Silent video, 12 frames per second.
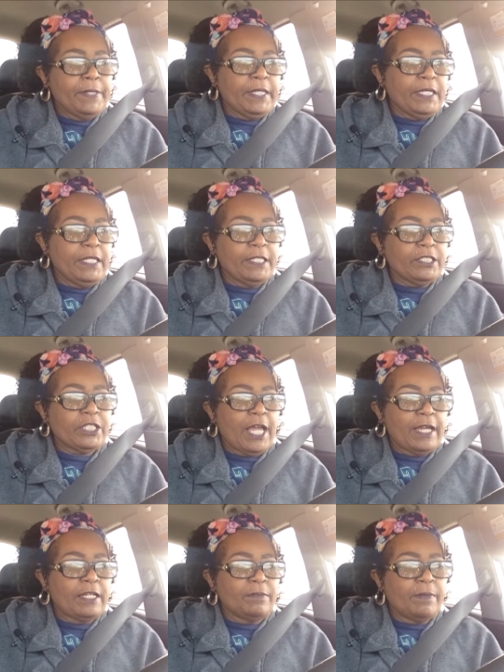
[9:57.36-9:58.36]
to be eating
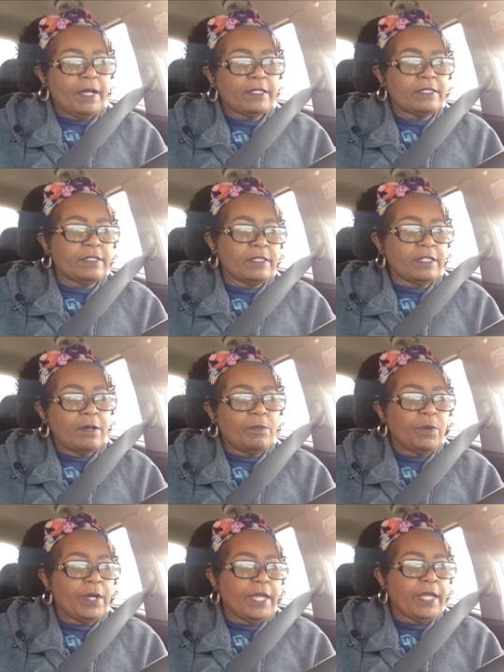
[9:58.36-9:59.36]
Jack in the Box and
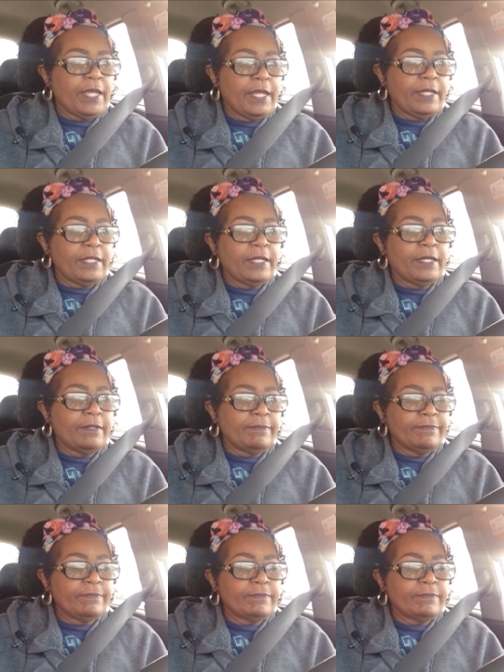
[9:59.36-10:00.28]
Subway. And um,